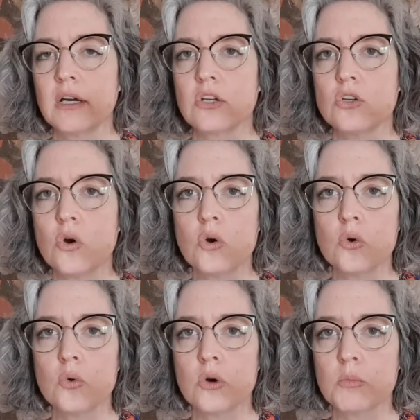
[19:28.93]

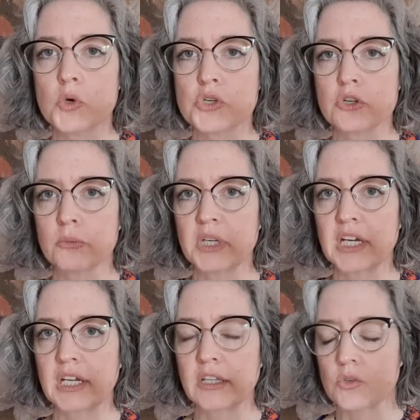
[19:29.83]
No emotional
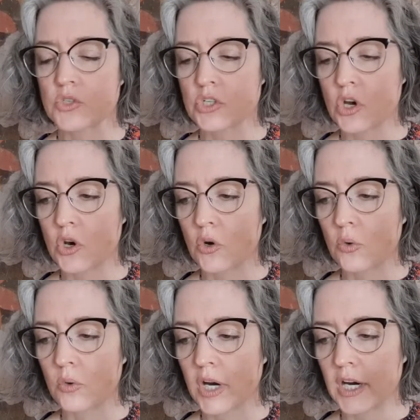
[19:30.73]
beginning. There's
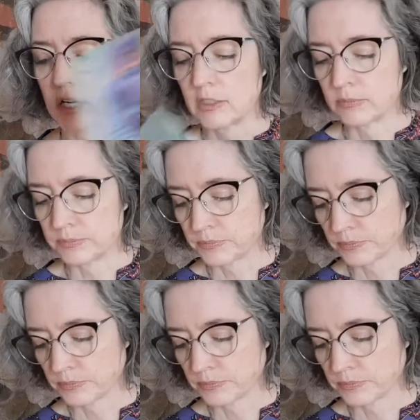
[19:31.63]
no, um,